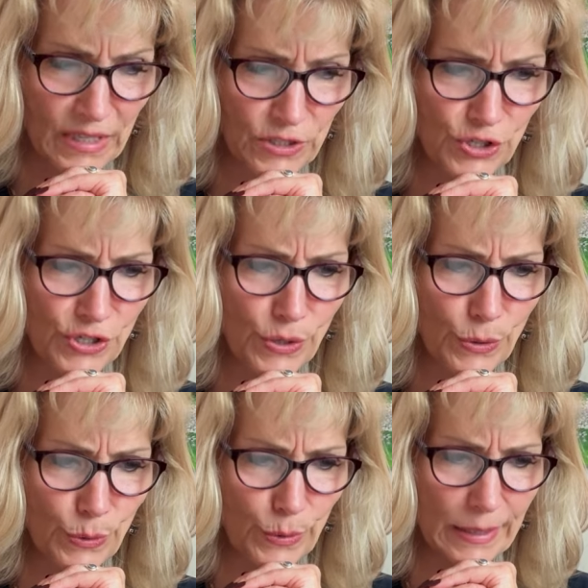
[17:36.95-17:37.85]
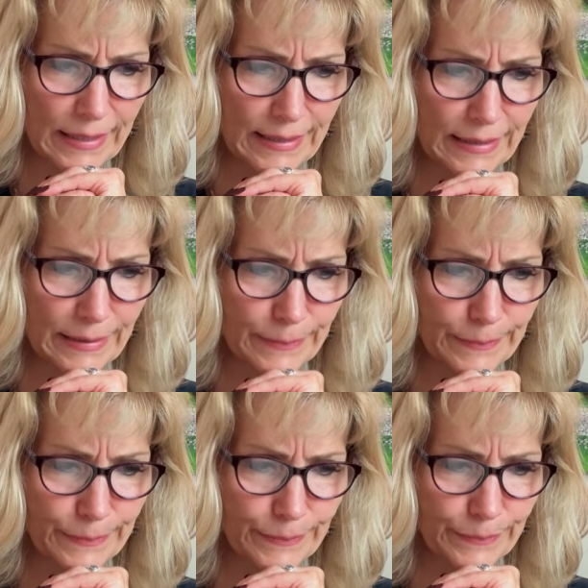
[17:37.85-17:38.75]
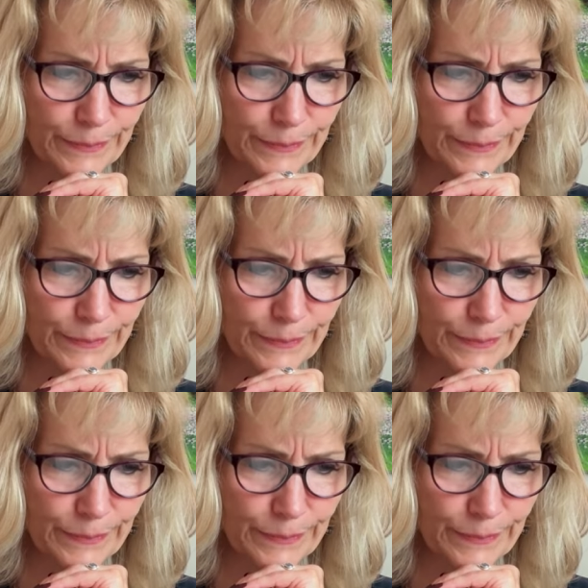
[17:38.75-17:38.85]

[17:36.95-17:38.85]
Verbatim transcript: So, um,